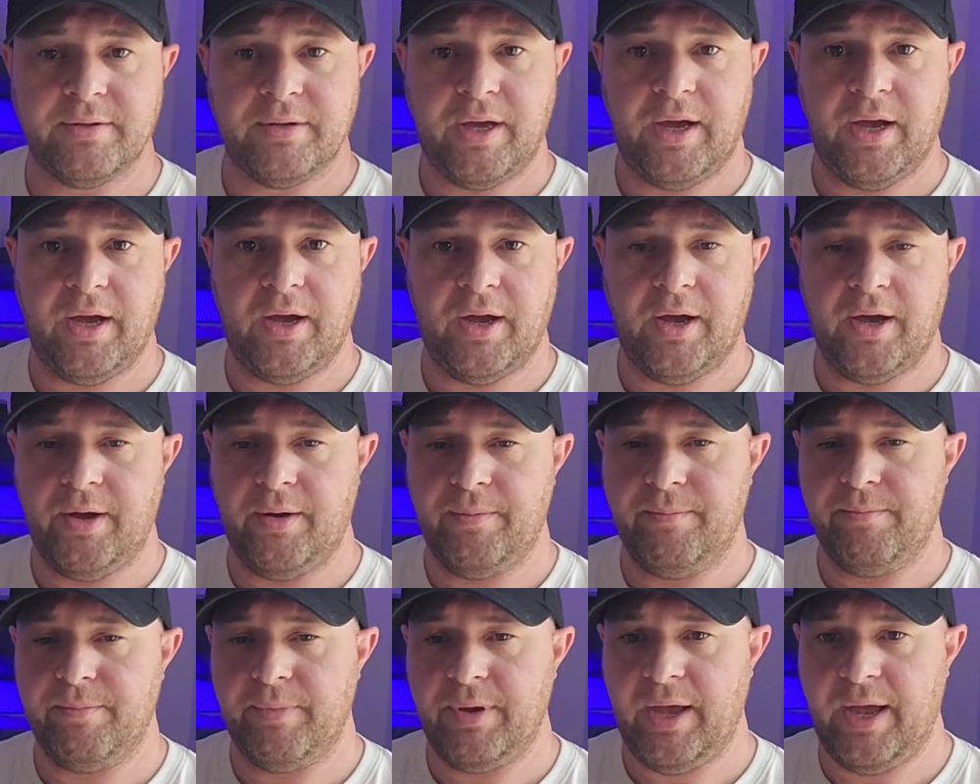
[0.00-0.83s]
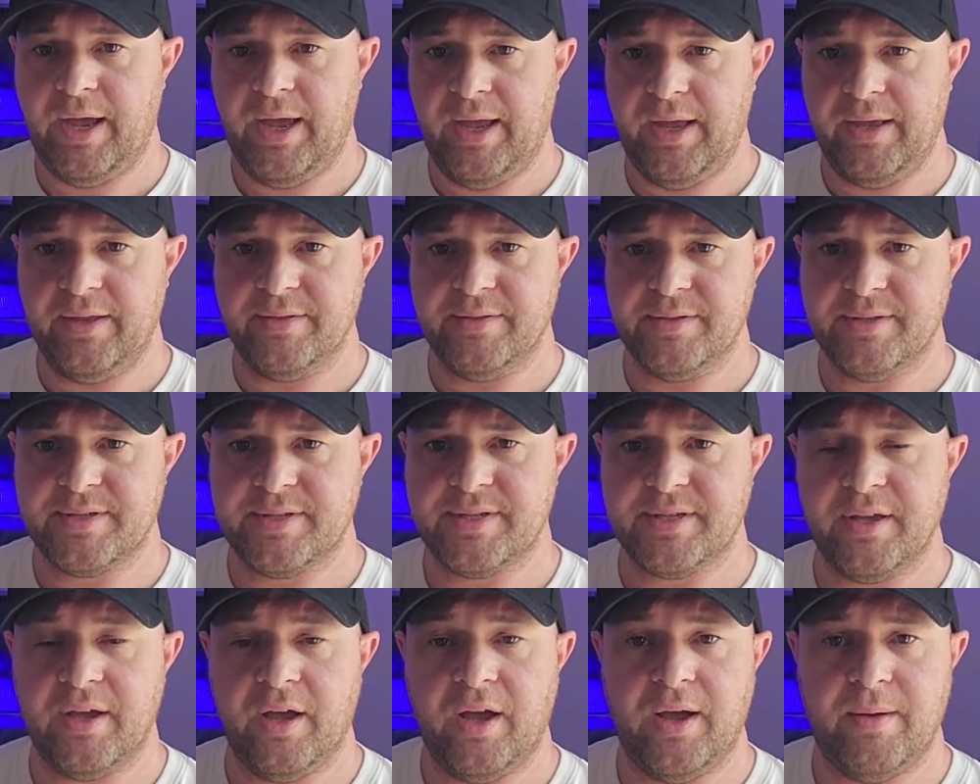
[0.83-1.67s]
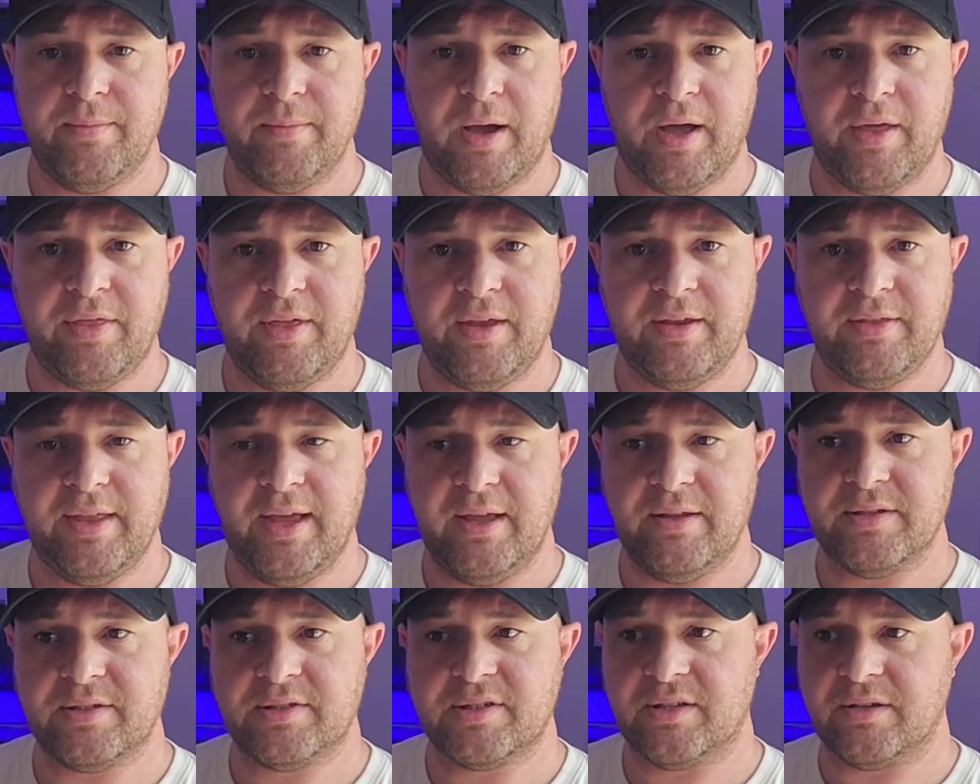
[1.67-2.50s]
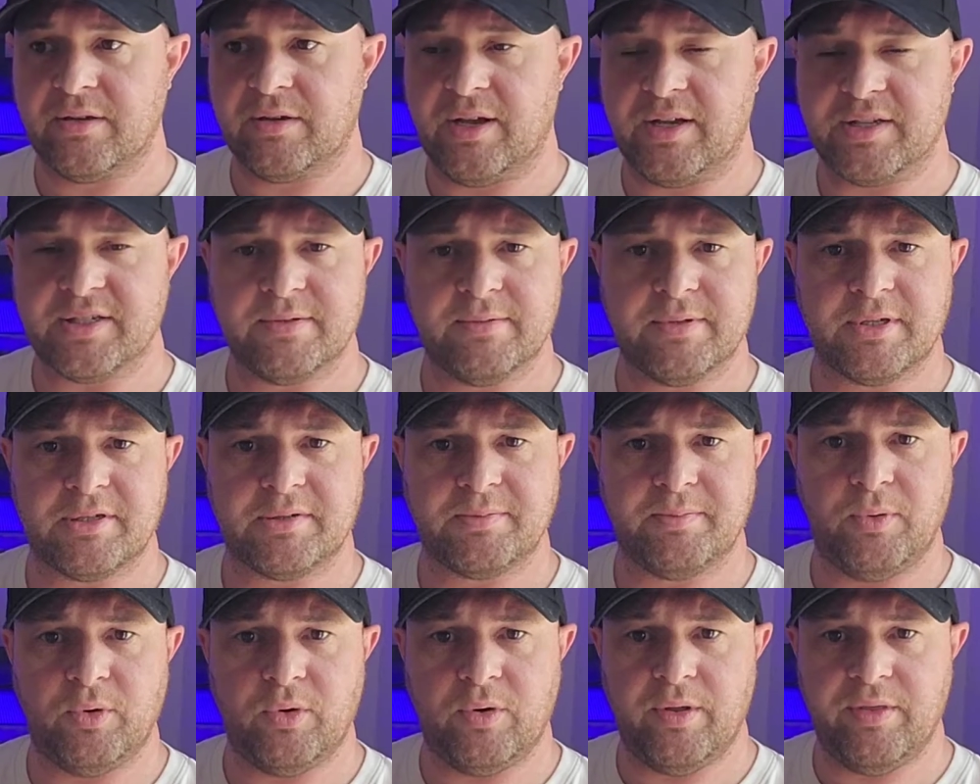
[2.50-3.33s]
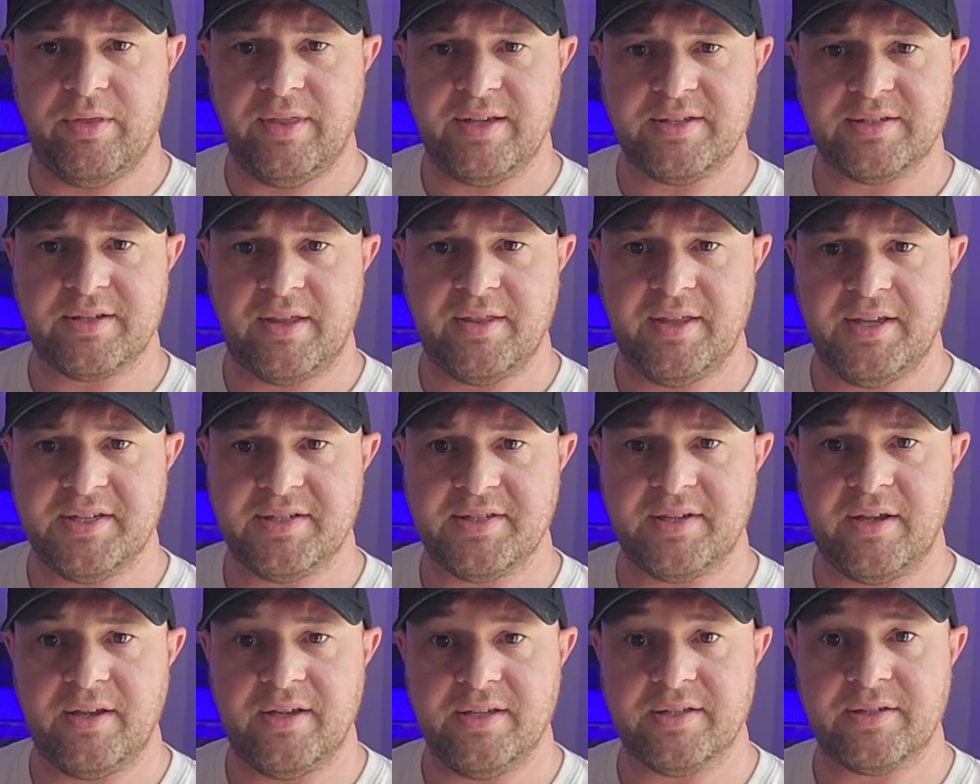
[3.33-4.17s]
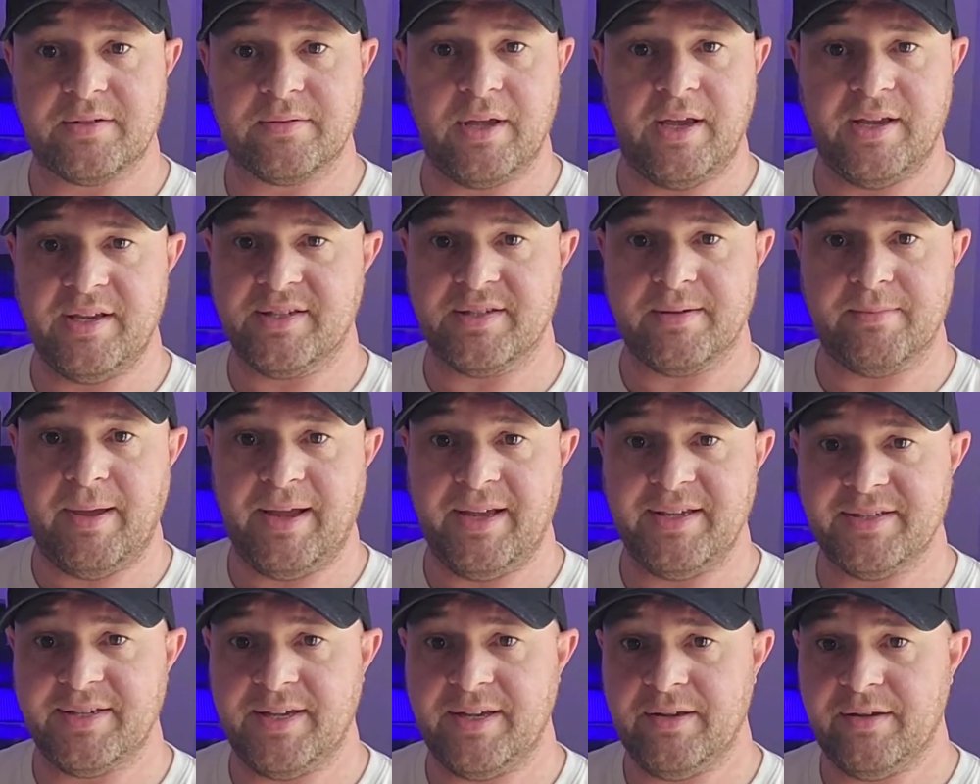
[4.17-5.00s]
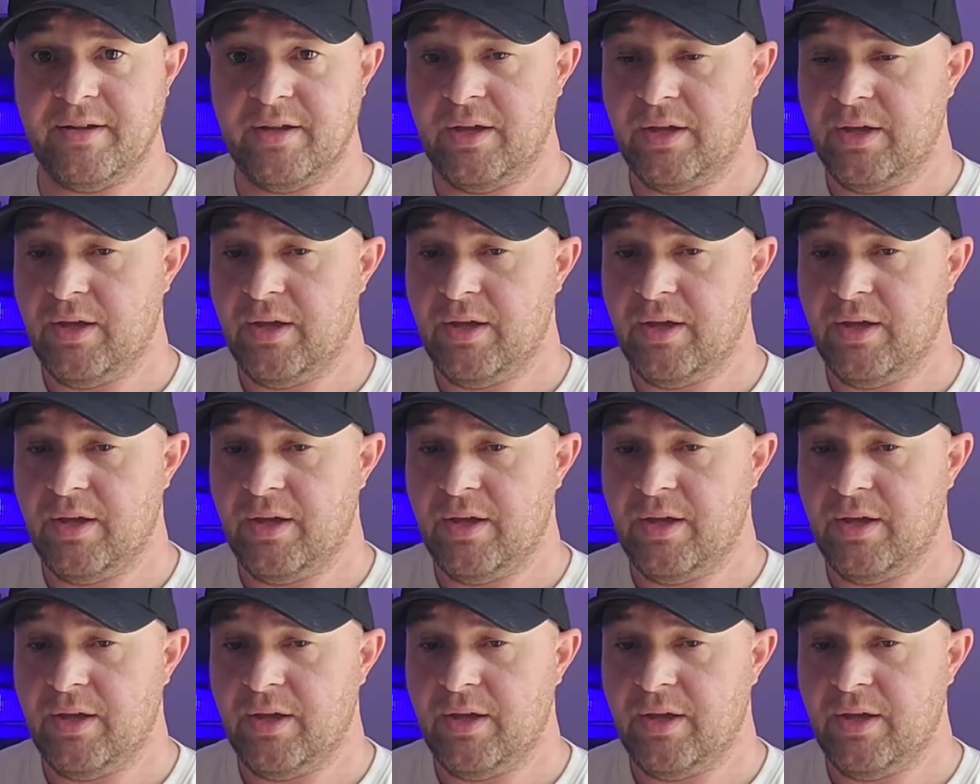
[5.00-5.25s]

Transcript: Um, and um, I think their customer support and things like this is, is amazing.